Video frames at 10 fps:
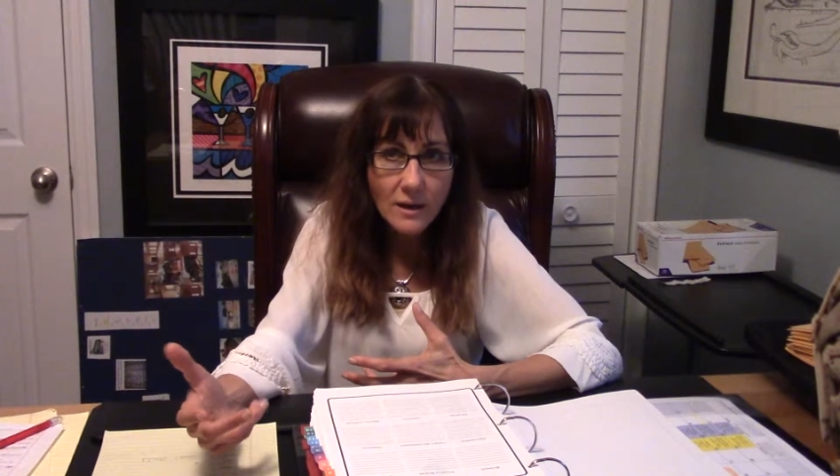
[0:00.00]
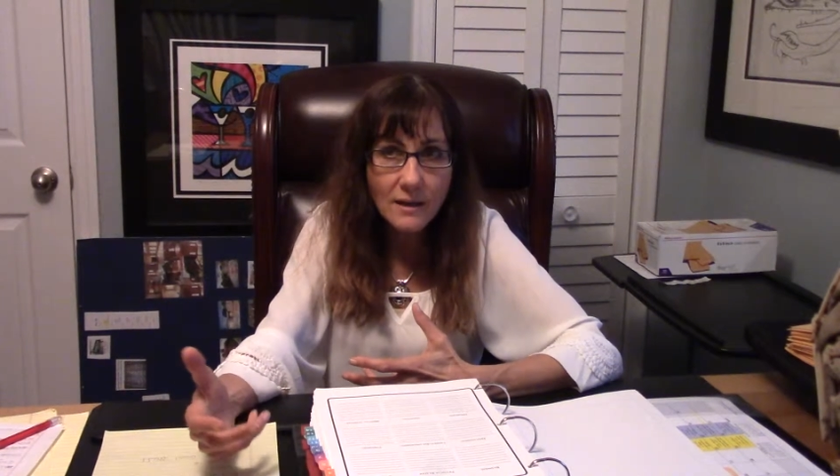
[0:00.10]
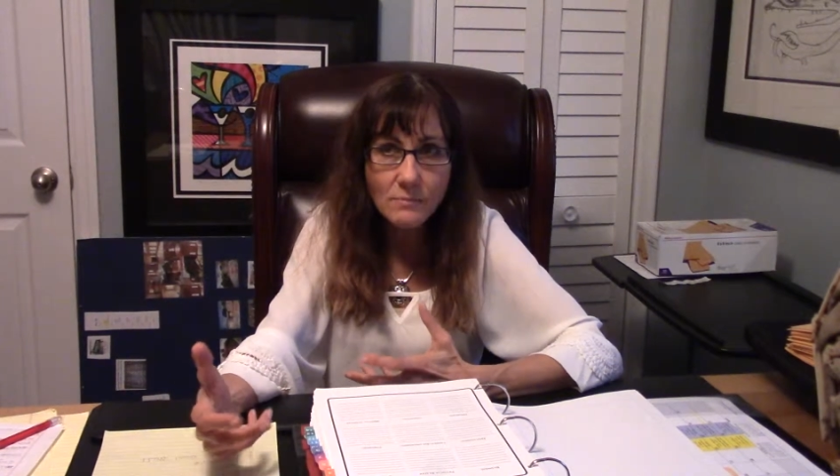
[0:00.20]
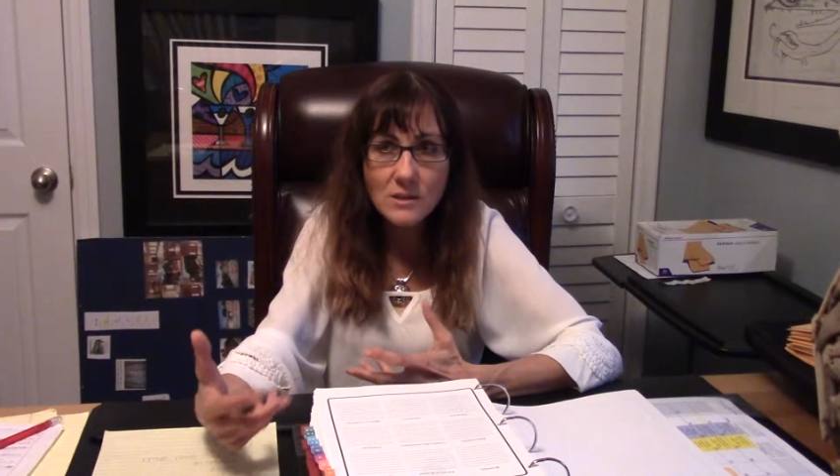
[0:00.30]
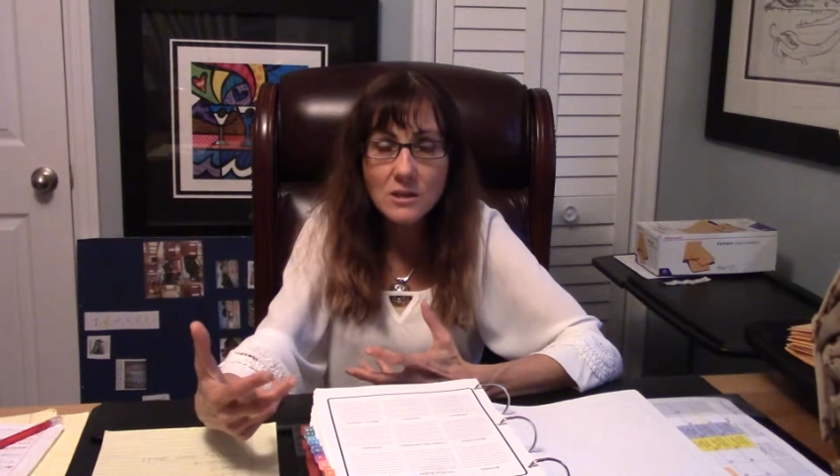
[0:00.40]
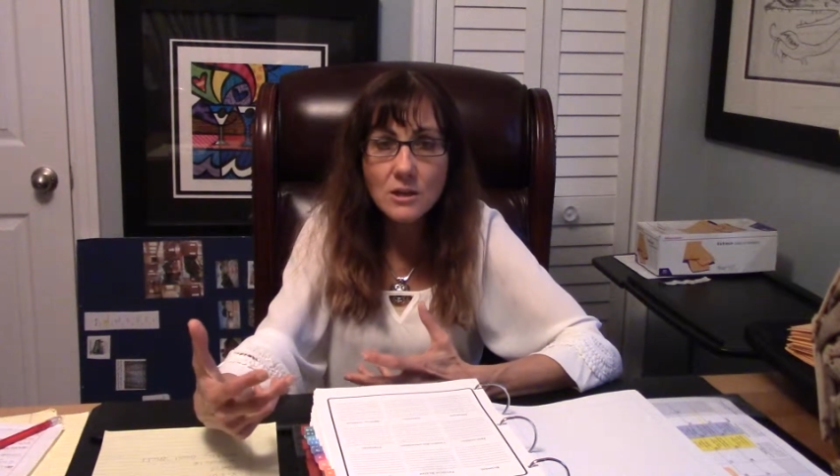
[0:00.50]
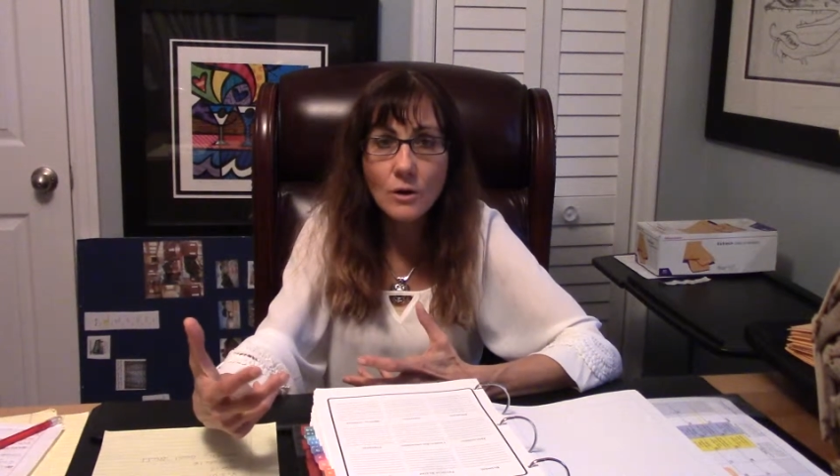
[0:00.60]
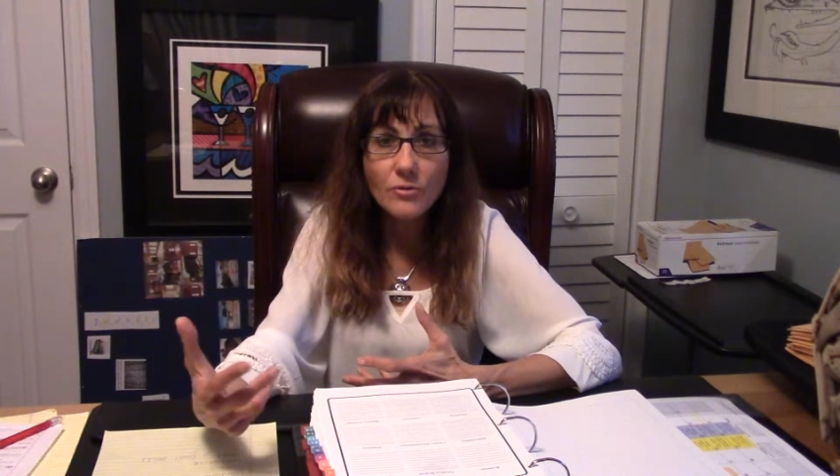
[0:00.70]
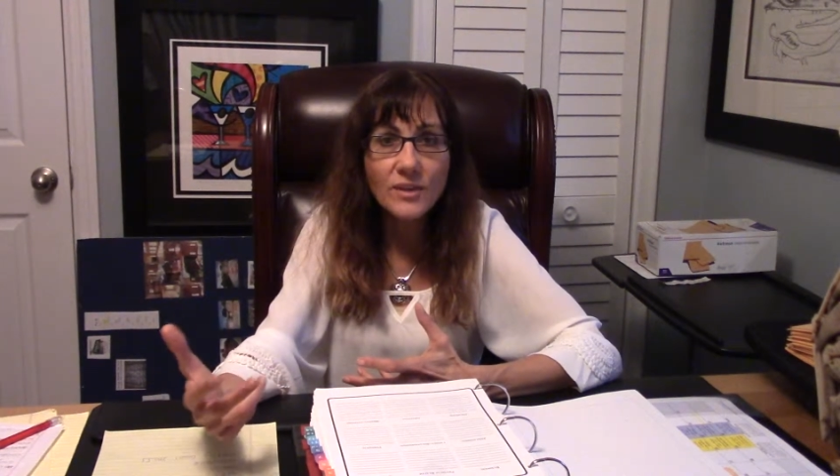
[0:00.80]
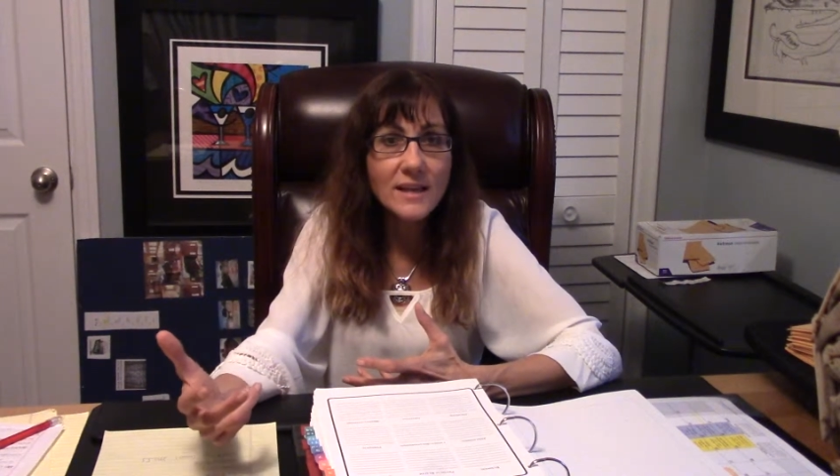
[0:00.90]
And, you
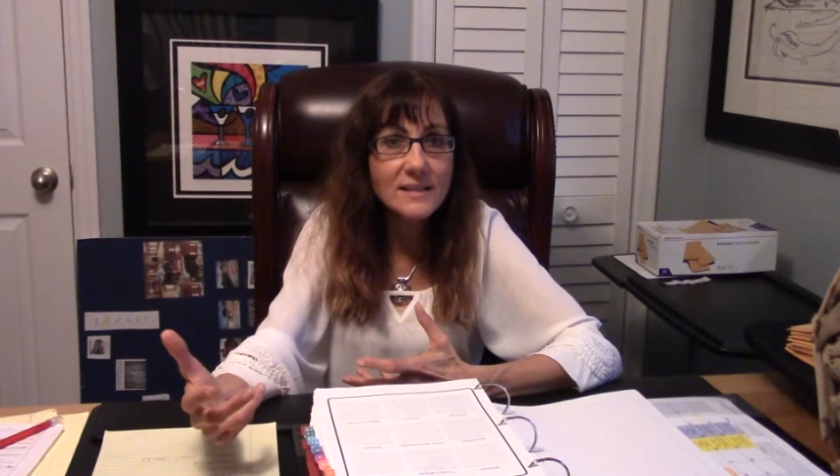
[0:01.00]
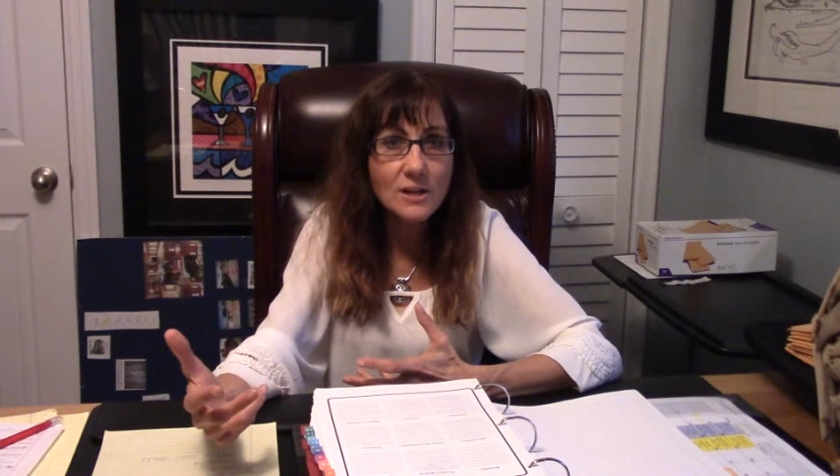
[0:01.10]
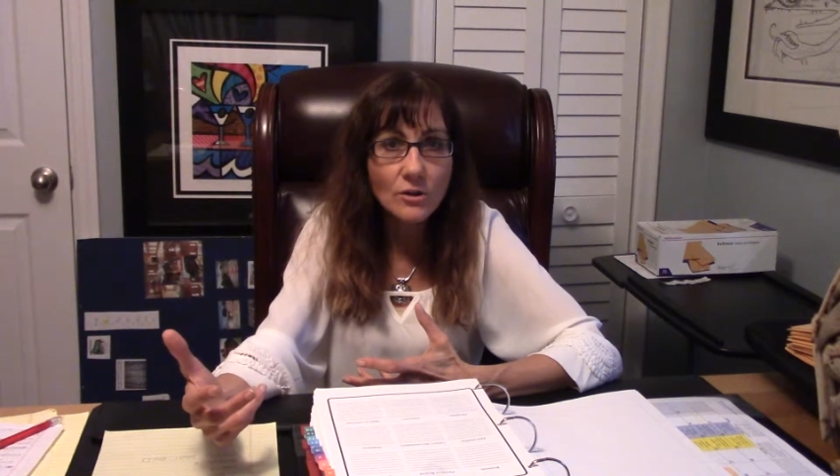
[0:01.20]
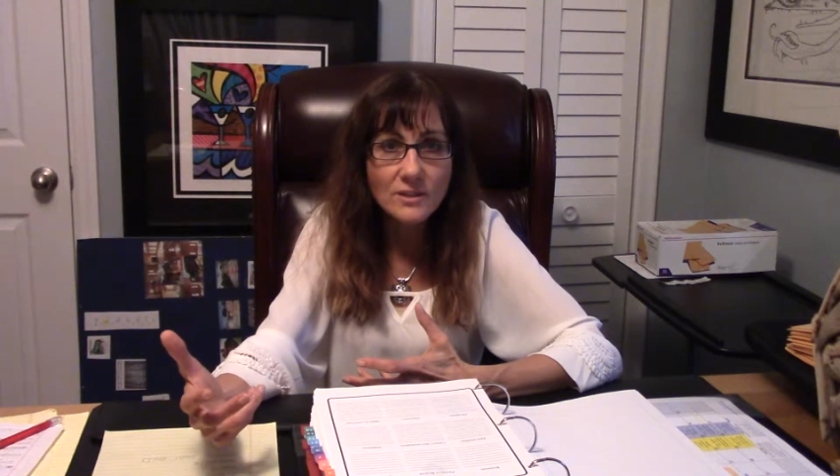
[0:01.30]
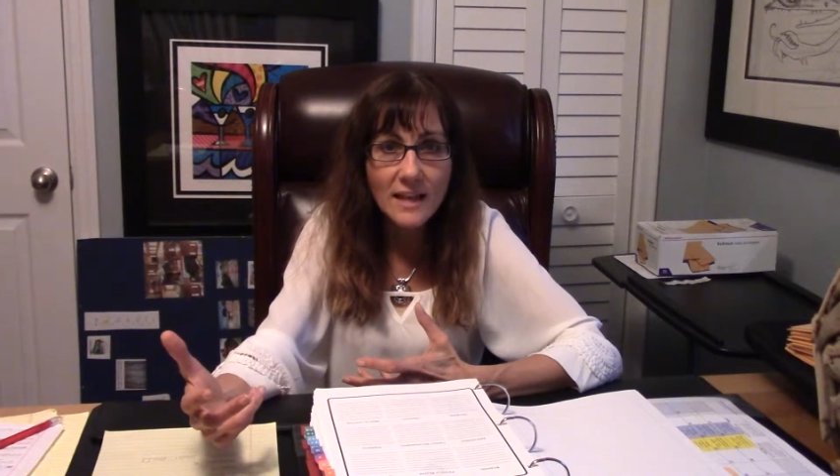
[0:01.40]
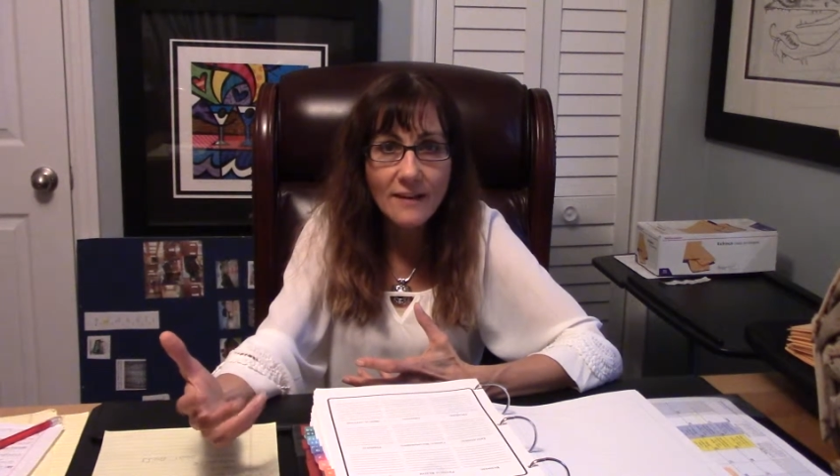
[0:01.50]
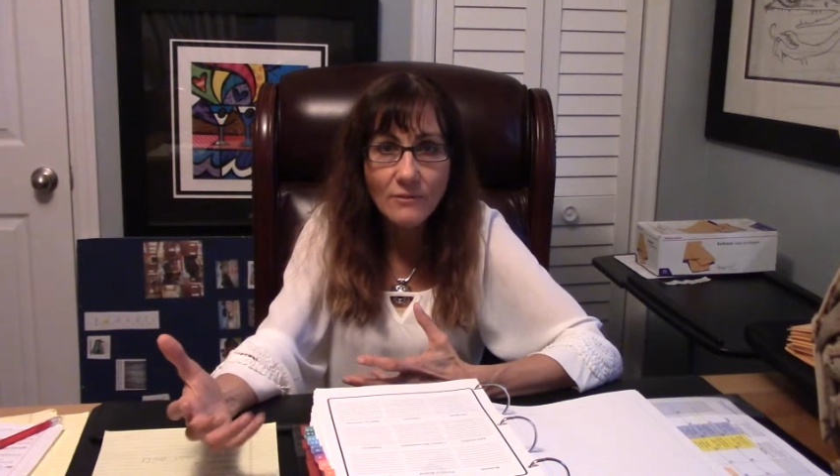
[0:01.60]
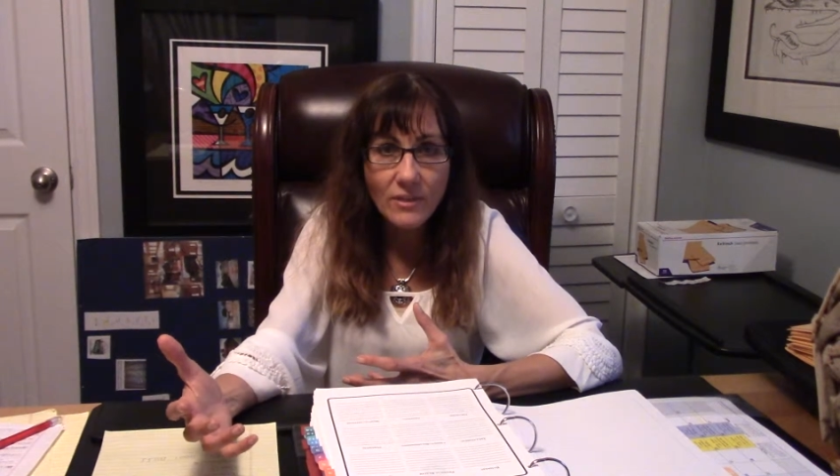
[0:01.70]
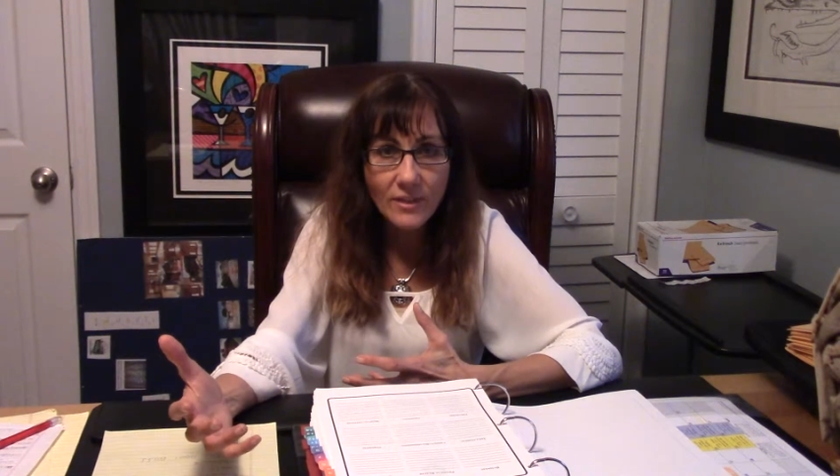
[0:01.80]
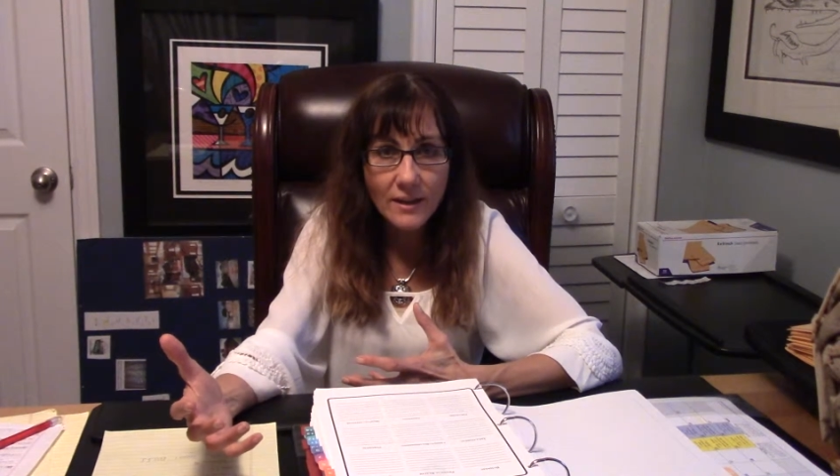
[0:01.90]
know, things aren't
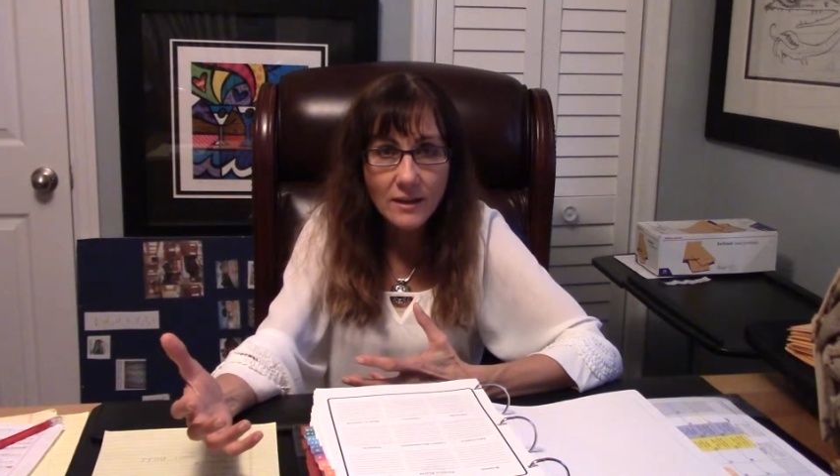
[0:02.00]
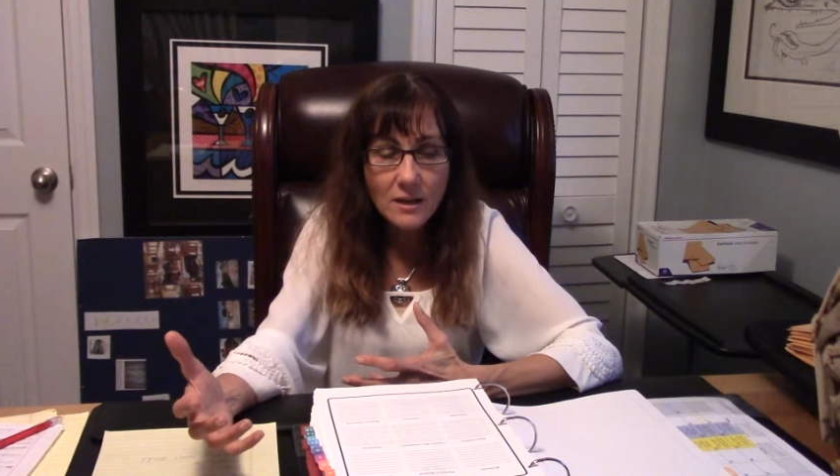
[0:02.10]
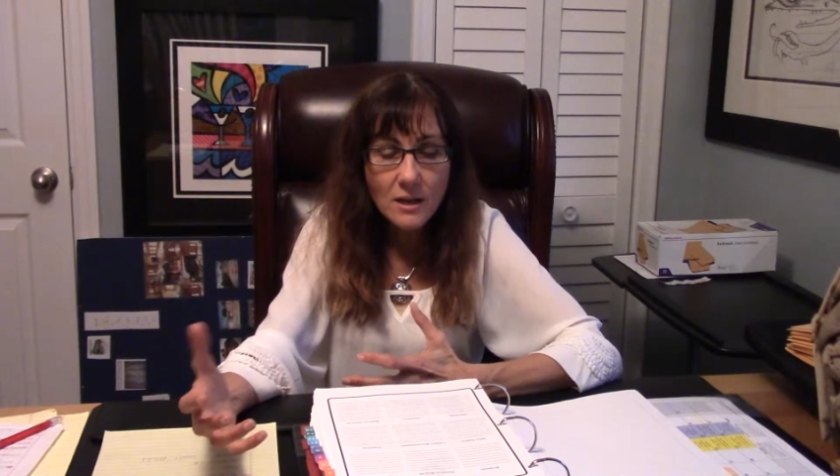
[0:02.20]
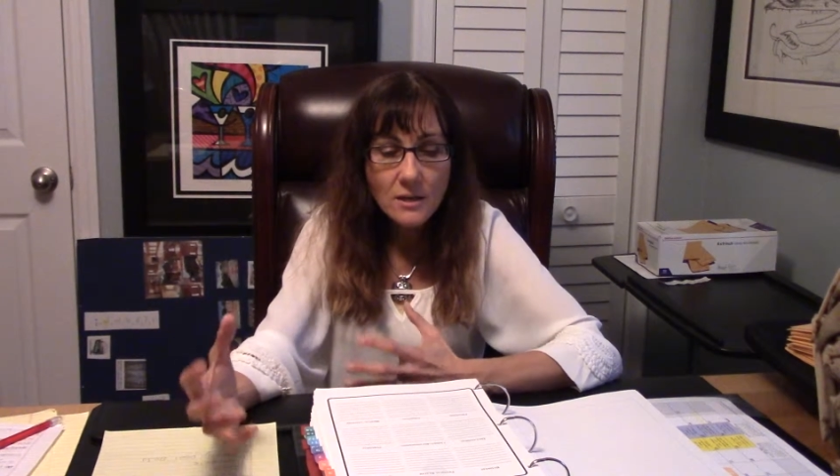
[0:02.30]
everything.